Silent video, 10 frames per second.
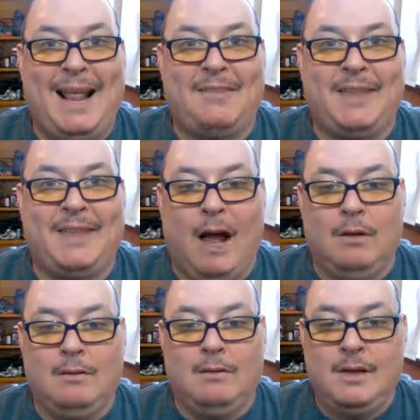to edit that
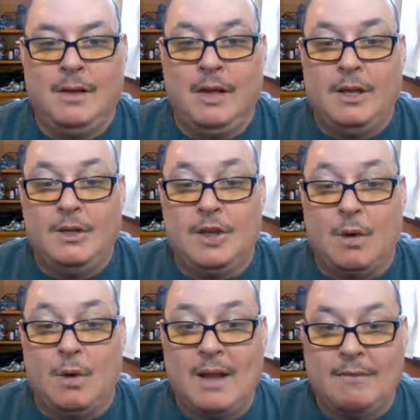out.
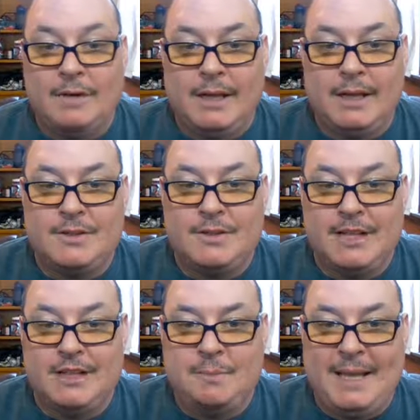So governance
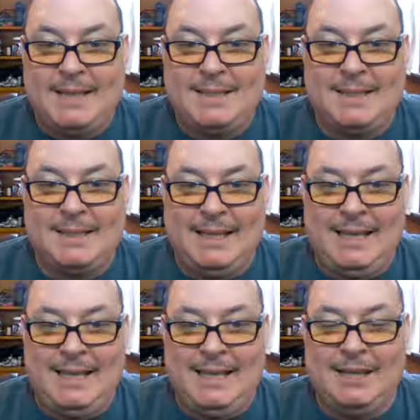is
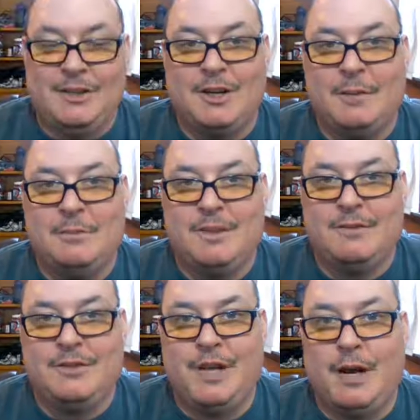basically, in terms
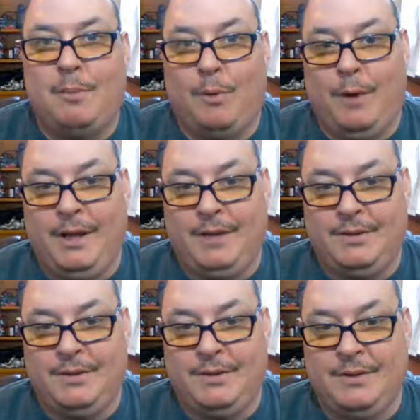of
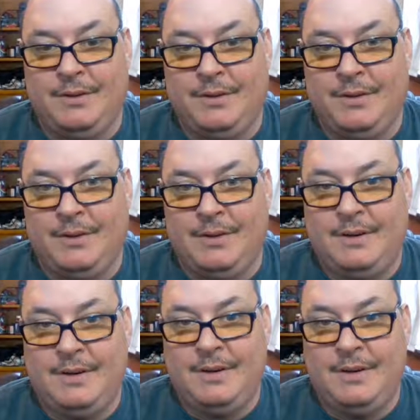SharePoint,
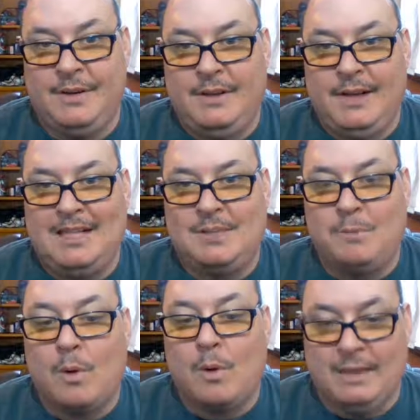it's
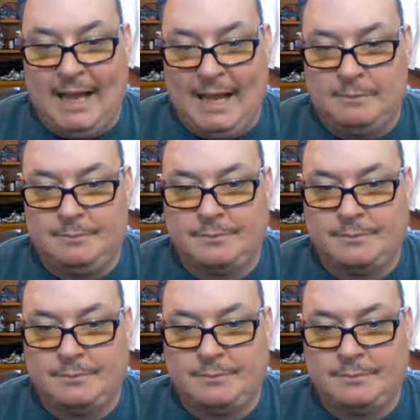more than that.